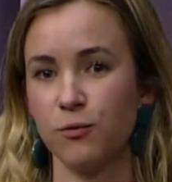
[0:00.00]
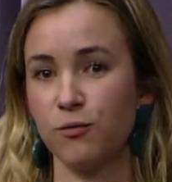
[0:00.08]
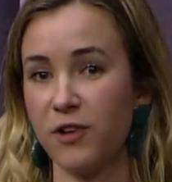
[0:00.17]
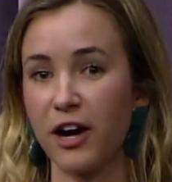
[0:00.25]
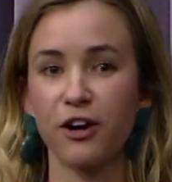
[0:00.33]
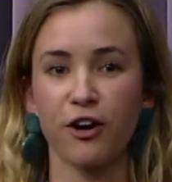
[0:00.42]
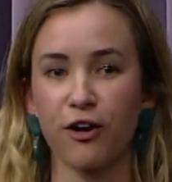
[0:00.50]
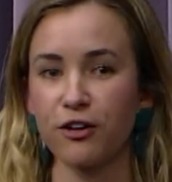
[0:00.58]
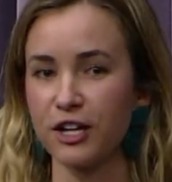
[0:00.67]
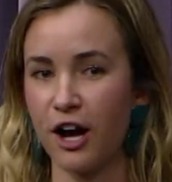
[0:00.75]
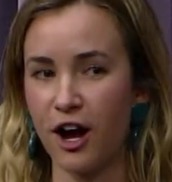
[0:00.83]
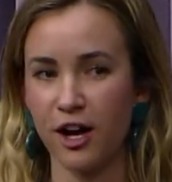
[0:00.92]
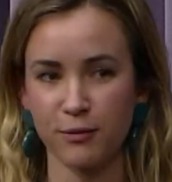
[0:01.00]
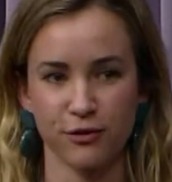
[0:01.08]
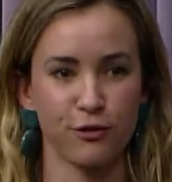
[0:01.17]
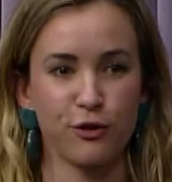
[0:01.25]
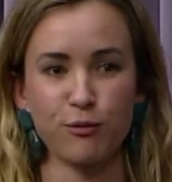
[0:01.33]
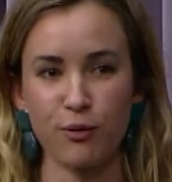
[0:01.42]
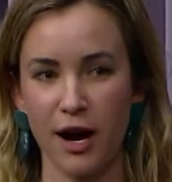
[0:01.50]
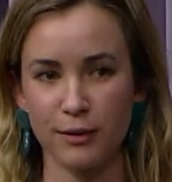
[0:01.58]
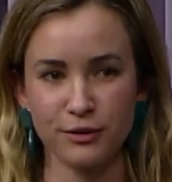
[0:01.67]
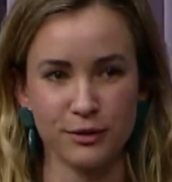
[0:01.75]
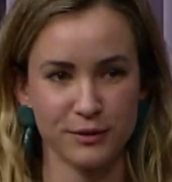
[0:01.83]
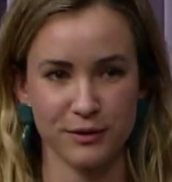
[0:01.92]
Very early on, before you have
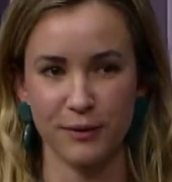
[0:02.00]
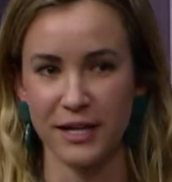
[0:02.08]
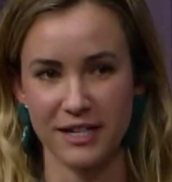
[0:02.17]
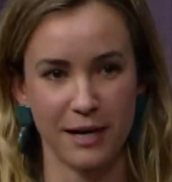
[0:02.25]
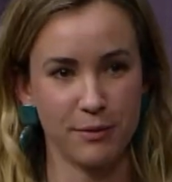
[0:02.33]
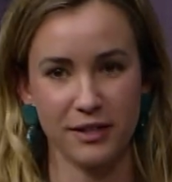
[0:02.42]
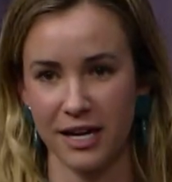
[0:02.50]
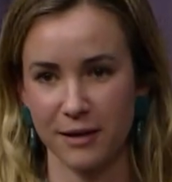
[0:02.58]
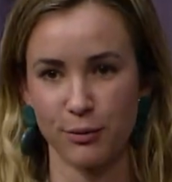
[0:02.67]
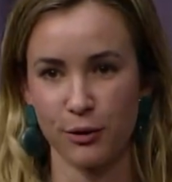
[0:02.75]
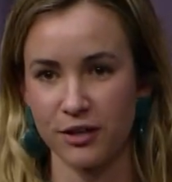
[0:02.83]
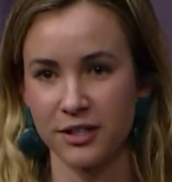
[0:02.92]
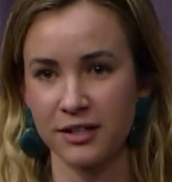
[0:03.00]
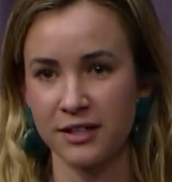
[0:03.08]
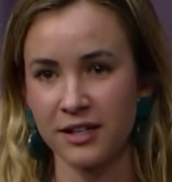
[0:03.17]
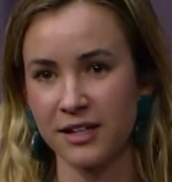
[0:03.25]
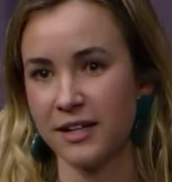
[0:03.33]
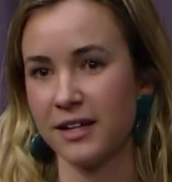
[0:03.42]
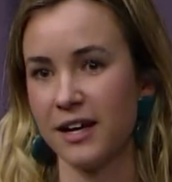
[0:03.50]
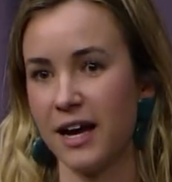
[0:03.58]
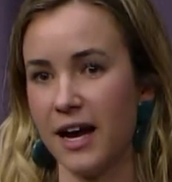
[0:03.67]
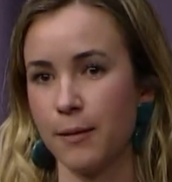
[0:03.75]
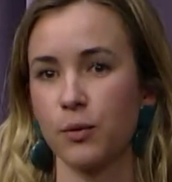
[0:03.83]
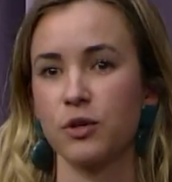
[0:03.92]
problems, it might not be that important,
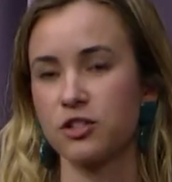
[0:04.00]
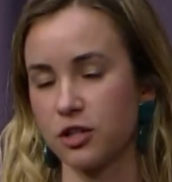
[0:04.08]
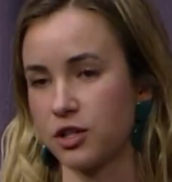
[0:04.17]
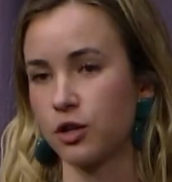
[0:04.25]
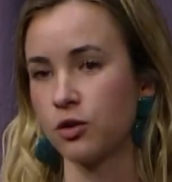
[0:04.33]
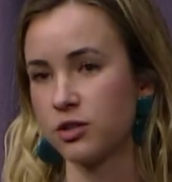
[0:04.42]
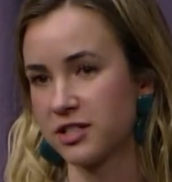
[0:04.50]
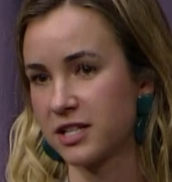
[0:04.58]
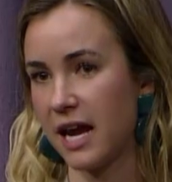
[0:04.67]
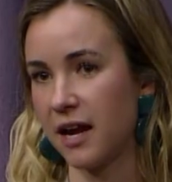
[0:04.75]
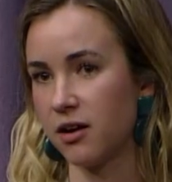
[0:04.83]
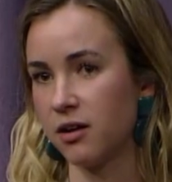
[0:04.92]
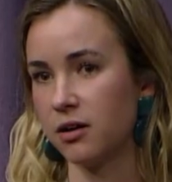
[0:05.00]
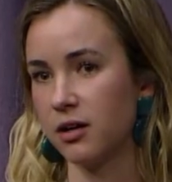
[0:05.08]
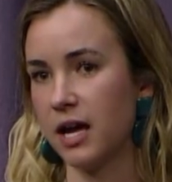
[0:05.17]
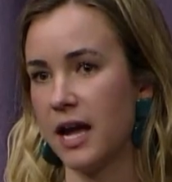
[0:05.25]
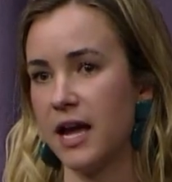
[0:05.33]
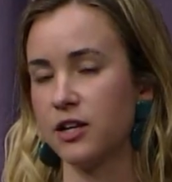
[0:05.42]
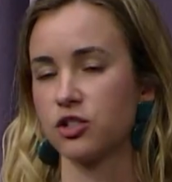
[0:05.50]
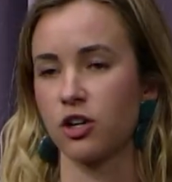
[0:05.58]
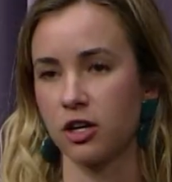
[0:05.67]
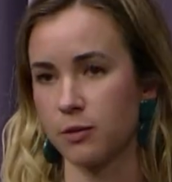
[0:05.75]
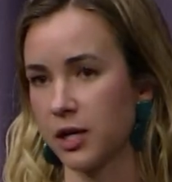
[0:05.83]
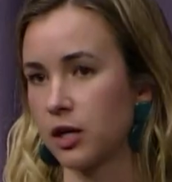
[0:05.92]
uh, but when you start to scale and you're
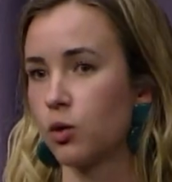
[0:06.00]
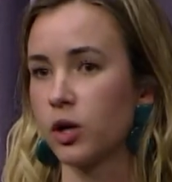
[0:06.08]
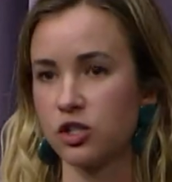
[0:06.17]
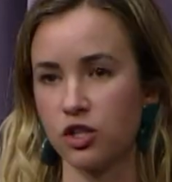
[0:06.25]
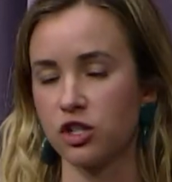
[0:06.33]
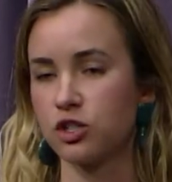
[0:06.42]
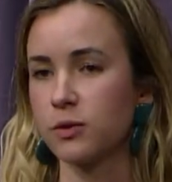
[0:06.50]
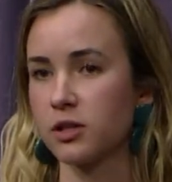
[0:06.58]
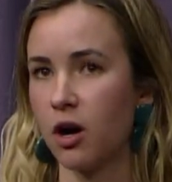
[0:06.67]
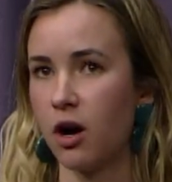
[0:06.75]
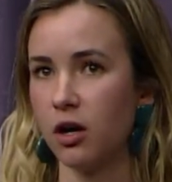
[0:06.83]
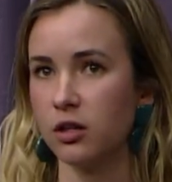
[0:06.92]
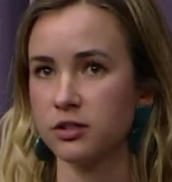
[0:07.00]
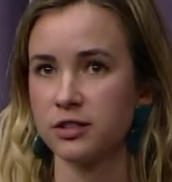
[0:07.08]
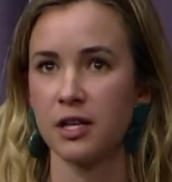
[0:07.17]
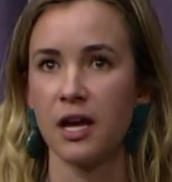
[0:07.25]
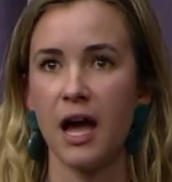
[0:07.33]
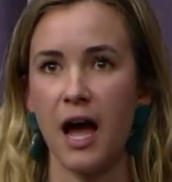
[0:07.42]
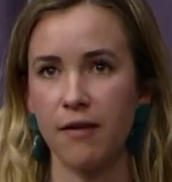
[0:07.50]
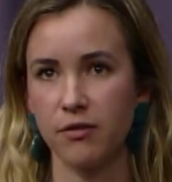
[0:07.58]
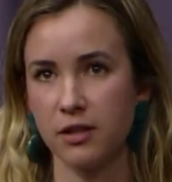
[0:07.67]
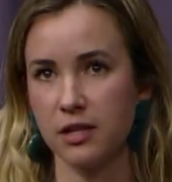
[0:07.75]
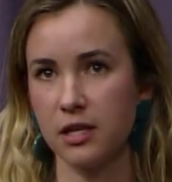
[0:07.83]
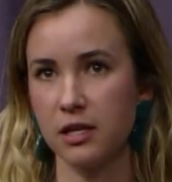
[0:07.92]
starting to make quick judgment calls,
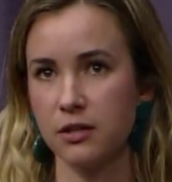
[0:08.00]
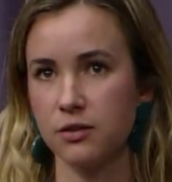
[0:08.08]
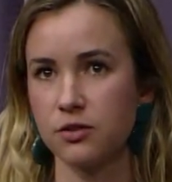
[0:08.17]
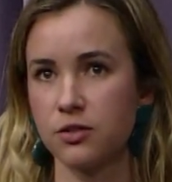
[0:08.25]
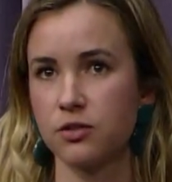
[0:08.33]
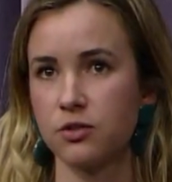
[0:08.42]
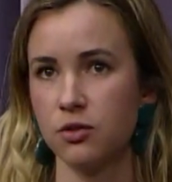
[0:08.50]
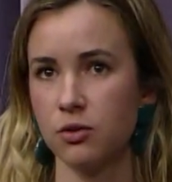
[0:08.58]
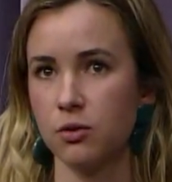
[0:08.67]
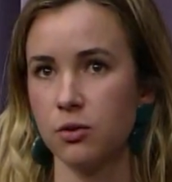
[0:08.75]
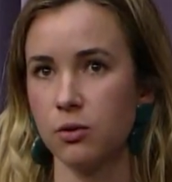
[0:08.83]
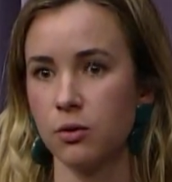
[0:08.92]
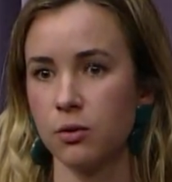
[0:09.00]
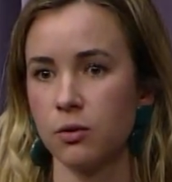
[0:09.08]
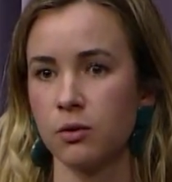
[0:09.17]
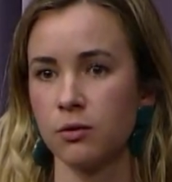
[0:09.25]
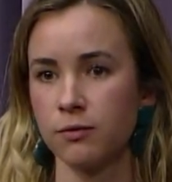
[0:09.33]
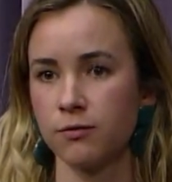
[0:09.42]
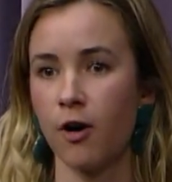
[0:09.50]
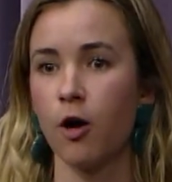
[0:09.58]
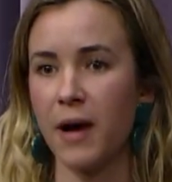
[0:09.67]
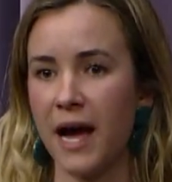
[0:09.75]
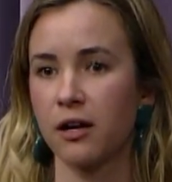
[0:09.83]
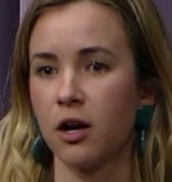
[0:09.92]
having these to
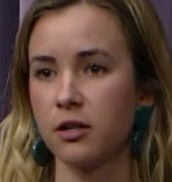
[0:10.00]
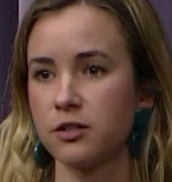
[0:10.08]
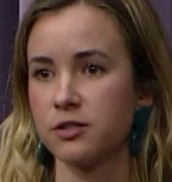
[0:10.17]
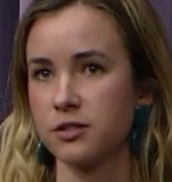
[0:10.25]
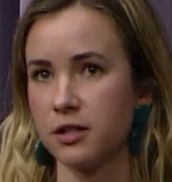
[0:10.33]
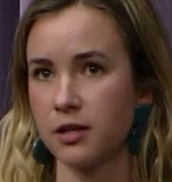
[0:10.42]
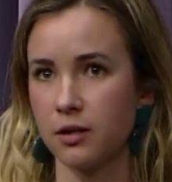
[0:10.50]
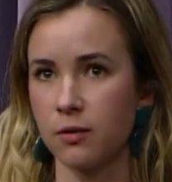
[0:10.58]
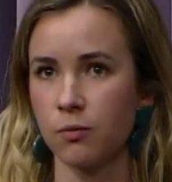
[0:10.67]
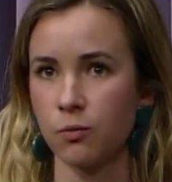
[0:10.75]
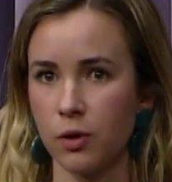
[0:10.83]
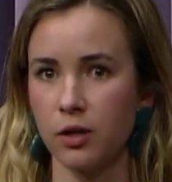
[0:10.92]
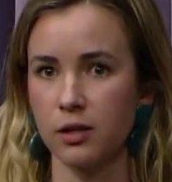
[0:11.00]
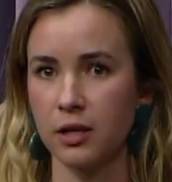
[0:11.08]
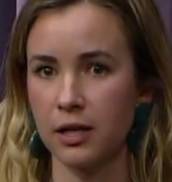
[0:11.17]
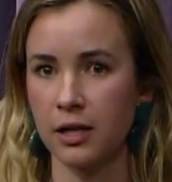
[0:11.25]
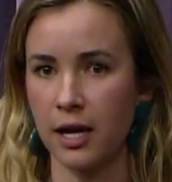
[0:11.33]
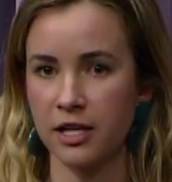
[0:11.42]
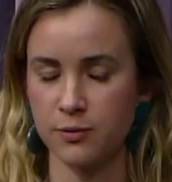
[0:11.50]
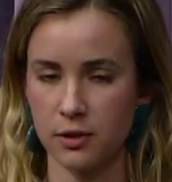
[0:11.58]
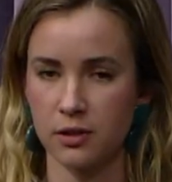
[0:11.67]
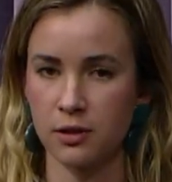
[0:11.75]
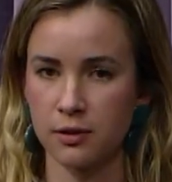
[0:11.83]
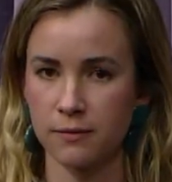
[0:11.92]
fall back on is really has
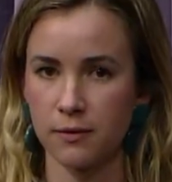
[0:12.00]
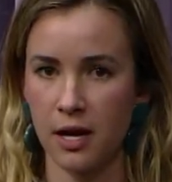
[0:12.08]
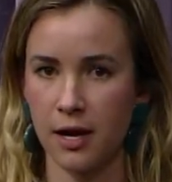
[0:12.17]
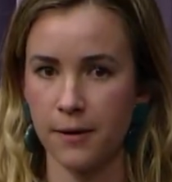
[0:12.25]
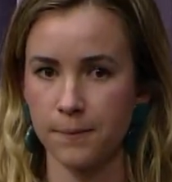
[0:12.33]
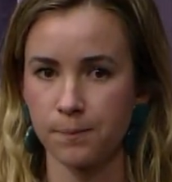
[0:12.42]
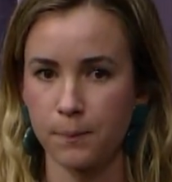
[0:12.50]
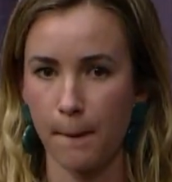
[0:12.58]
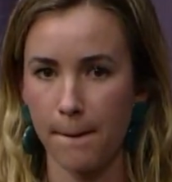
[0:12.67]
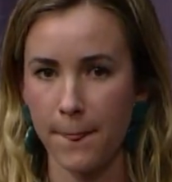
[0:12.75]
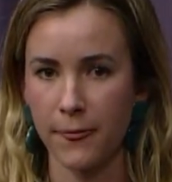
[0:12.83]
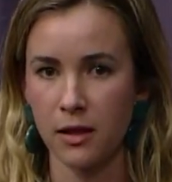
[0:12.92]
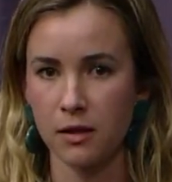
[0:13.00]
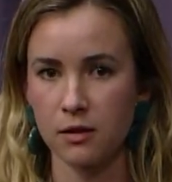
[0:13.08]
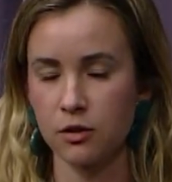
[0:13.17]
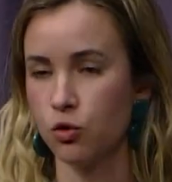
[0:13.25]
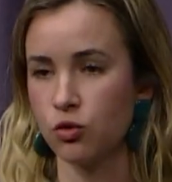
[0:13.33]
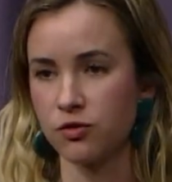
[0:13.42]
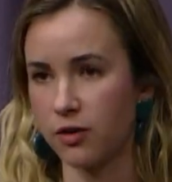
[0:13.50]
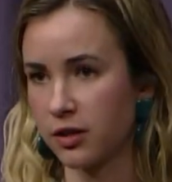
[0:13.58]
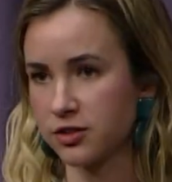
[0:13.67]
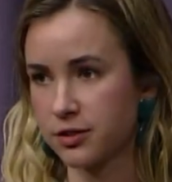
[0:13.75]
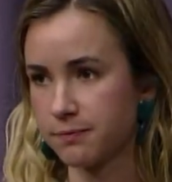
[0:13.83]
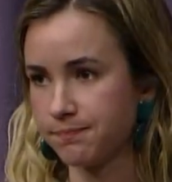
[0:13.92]
been a, um, huge for
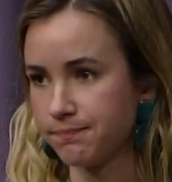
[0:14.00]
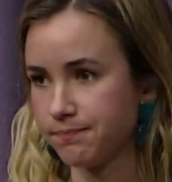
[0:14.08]
us.